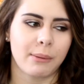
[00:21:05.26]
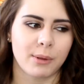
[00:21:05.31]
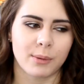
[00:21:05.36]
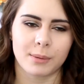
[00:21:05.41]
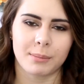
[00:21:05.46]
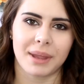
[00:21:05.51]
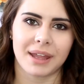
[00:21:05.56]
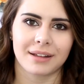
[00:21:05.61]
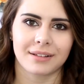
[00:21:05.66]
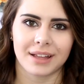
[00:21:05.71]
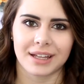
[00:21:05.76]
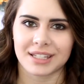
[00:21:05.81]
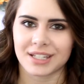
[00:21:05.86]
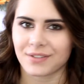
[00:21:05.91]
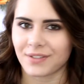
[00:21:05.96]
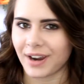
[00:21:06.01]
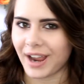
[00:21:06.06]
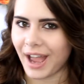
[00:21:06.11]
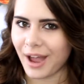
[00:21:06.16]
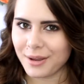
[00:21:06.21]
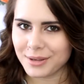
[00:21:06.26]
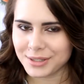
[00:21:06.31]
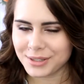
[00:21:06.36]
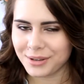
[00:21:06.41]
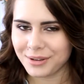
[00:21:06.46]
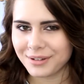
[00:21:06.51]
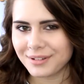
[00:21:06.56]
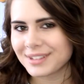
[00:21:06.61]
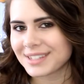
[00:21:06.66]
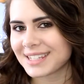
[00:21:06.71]
and we would make like different
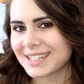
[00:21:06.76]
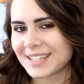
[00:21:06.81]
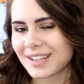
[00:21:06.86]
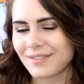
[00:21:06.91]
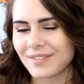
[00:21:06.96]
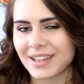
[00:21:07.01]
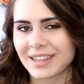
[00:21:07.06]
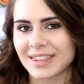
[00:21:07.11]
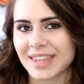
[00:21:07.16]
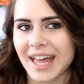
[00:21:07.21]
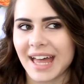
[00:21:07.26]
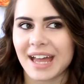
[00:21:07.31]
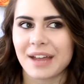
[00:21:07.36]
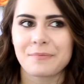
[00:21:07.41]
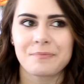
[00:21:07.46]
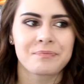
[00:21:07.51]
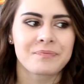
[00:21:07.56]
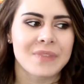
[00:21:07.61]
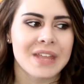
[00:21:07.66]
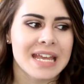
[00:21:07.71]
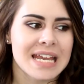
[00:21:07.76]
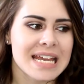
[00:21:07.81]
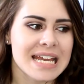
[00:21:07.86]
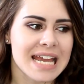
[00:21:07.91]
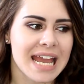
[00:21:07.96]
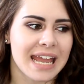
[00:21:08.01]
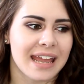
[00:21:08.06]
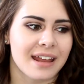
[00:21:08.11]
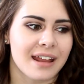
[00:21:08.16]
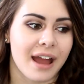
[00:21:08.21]
households and stuff like that.
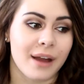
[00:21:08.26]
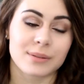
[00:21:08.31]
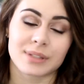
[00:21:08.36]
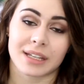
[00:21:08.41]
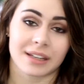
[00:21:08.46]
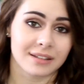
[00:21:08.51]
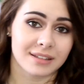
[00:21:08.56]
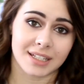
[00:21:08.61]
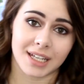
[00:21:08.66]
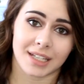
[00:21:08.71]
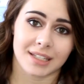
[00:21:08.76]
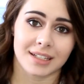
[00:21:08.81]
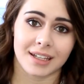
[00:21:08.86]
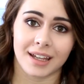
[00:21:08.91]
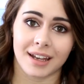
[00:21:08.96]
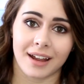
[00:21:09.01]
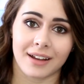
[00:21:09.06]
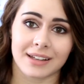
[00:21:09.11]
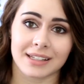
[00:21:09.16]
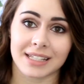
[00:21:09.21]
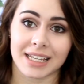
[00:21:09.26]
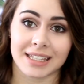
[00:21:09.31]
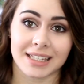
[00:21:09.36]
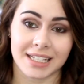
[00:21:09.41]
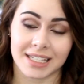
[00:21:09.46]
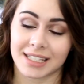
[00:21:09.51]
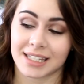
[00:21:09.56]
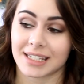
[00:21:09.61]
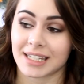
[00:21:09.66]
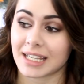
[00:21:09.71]
And I was like addicted. I was like,
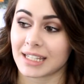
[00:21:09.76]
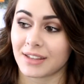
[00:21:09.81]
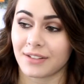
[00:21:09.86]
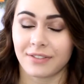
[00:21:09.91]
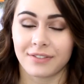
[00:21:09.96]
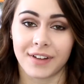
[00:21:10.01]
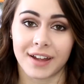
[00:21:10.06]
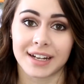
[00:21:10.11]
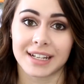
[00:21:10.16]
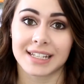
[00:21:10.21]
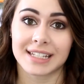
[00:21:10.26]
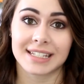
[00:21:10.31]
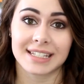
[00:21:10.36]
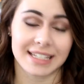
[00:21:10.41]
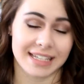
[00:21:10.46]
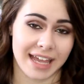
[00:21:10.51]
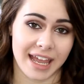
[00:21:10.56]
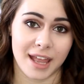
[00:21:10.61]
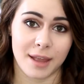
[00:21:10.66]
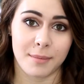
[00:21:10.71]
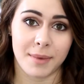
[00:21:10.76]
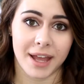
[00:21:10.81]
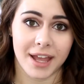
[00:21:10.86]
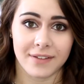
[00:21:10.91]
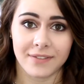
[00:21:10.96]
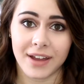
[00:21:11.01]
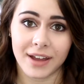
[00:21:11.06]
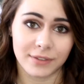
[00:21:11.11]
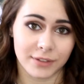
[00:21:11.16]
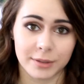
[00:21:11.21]
this is like the funnest game I
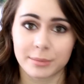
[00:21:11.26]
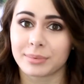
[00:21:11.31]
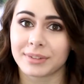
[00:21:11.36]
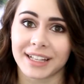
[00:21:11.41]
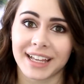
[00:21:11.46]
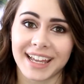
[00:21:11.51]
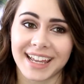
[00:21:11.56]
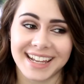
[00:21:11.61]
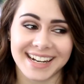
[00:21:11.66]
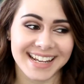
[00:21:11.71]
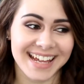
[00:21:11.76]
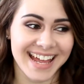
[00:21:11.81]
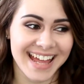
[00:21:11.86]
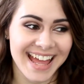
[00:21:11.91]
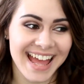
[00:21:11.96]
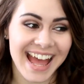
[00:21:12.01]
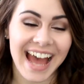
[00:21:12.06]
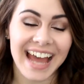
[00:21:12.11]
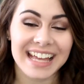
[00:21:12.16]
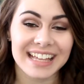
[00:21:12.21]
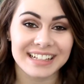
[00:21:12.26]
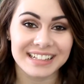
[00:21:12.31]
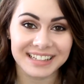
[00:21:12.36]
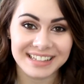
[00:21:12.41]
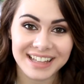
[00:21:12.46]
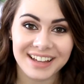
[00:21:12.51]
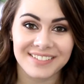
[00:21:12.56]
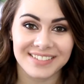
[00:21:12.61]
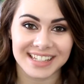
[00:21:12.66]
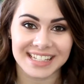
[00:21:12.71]
have ever played. I
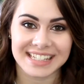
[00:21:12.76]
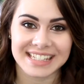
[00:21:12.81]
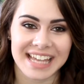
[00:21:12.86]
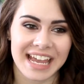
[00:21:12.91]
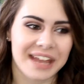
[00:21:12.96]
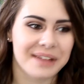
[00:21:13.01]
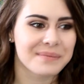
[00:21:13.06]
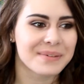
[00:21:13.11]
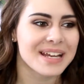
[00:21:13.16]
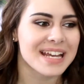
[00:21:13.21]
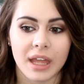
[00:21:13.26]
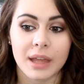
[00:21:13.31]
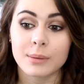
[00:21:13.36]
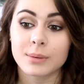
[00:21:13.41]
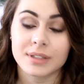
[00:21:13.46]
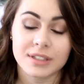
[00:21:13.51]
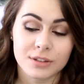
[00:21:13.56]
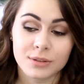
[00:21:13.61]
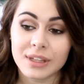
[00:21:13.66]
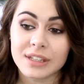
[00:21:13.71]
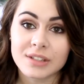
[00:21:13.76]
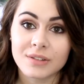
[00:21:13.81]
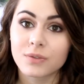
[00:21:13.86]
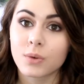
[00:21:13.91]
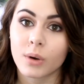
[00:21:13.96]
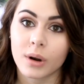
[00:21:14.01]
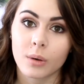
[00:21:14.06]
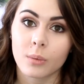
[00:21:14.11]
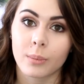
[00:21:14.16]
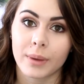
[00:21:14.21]
love this game. It was
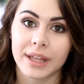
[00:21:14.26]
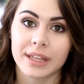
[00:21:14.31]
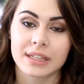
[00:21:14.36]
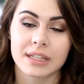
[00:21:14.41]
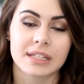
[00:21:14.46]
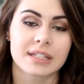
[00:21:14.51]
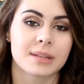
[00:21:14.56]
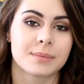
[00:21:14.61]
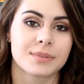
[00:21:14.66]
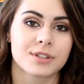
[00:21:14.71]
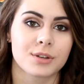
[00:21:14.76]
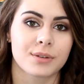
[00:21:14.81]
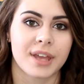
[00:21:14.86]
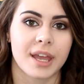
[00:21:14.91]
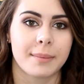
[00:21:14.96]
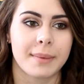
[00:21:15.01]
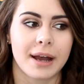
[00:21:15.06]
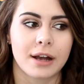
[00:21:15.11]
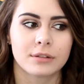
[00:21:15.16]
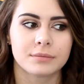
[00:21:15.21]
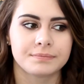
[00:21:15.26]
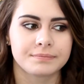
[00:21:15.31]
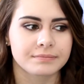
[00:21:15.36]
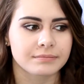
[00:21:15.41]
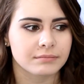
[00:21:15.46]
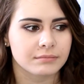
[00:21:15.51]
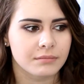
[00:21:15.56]
2004 when The Sims 2 came out,